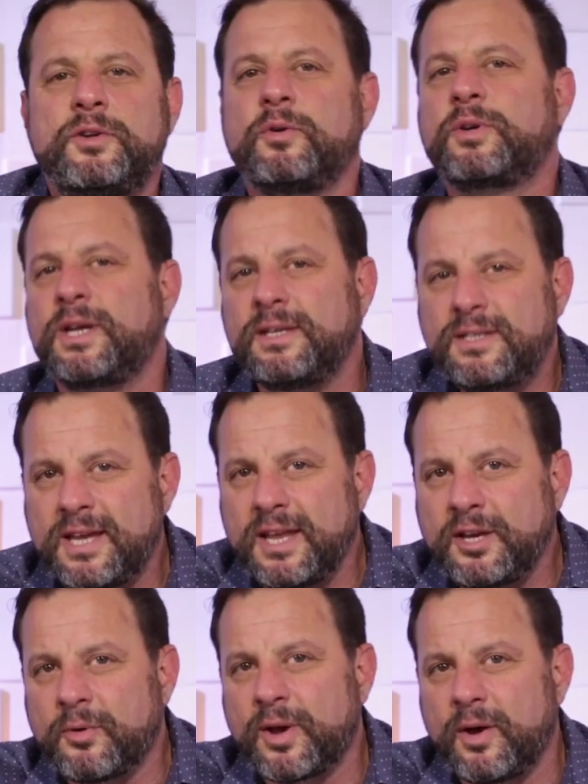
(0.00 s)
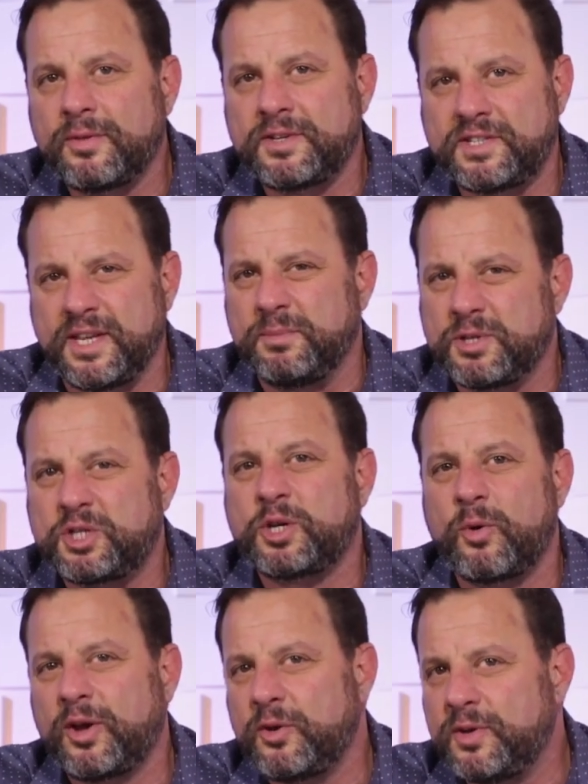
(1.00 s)
So continuing on this theme, just
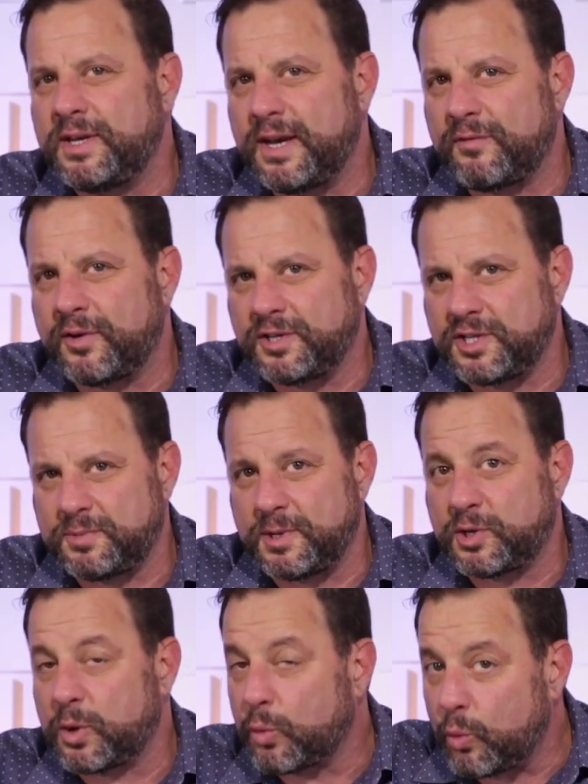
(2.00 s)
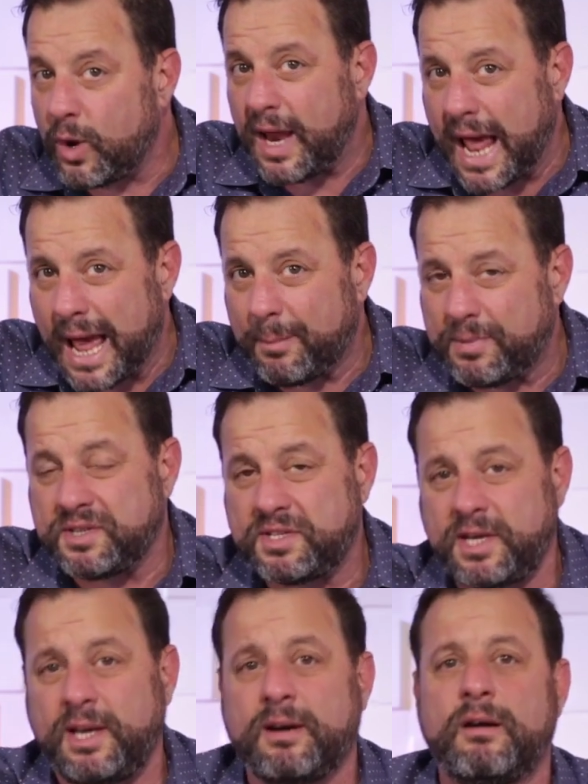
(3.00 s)
showing you the differences between what
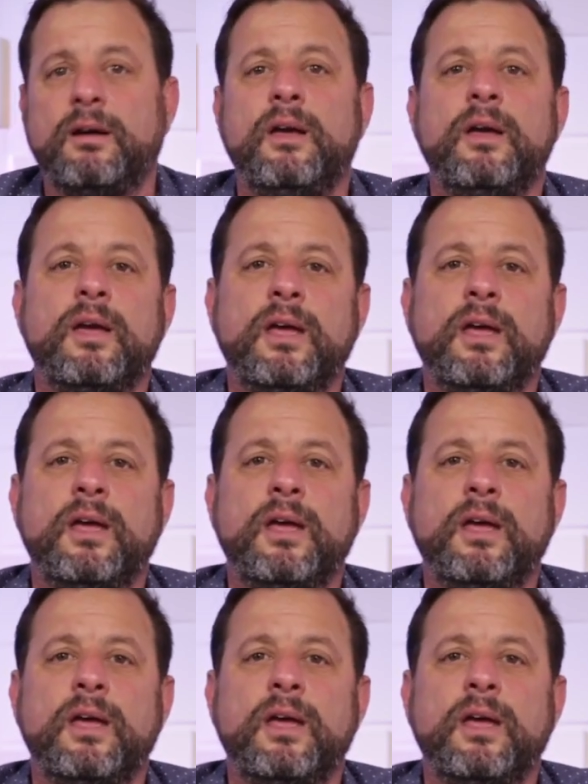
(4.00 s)
happens here